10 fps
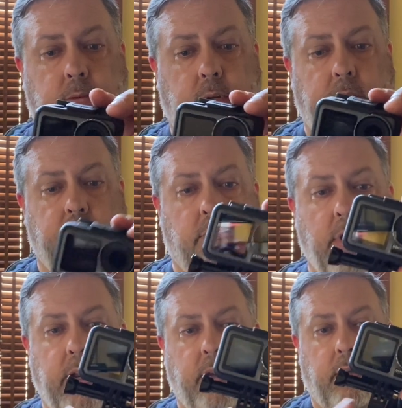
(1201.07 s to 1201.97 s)
and you're
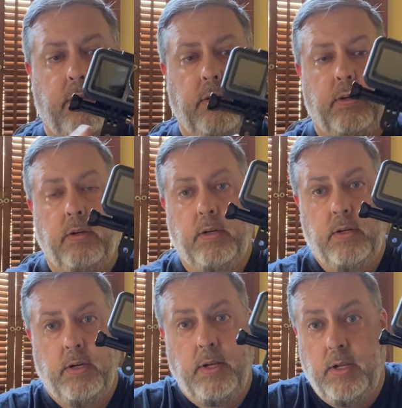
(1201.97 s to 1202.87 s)
ready to
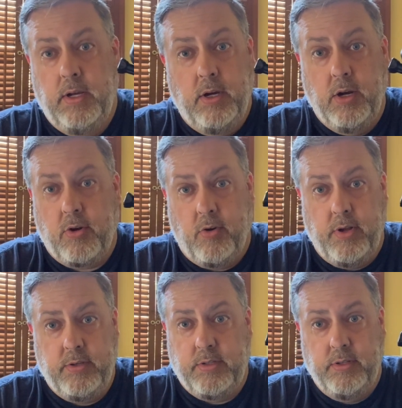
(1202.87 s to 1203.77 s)
hook
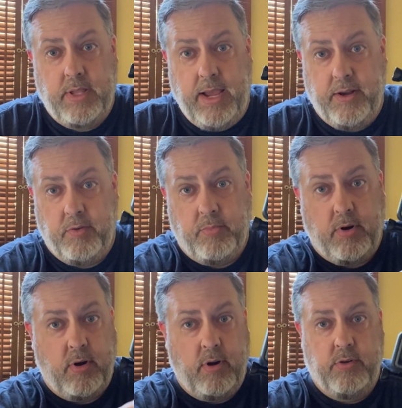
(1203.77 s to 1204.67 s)
on to the
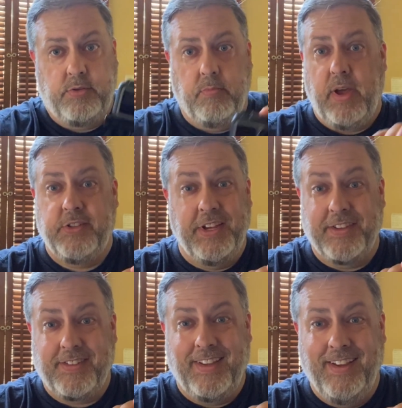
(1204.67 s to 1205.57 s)
handlebars, to my
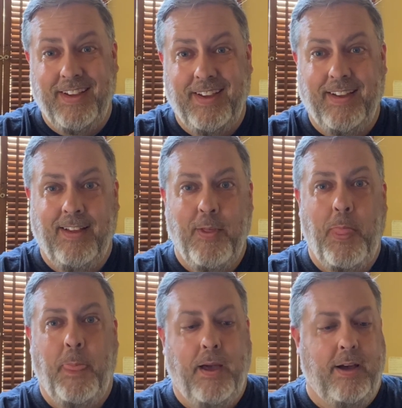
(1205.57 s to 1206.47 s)
chest thing.
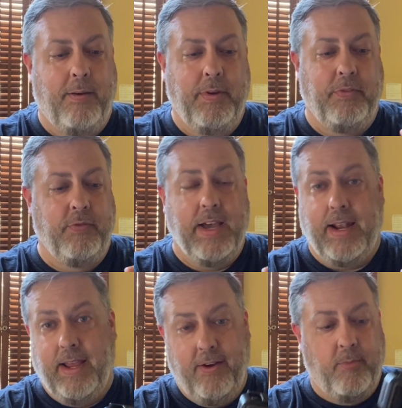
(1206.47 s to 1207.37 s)
If you've got a
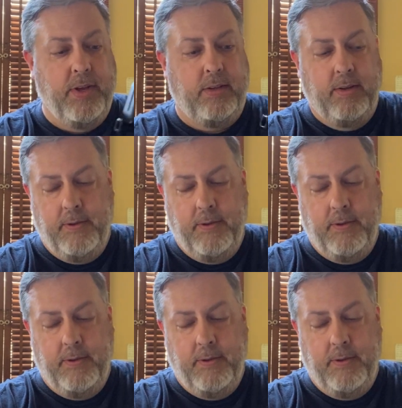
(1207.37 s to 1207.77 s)
helmet,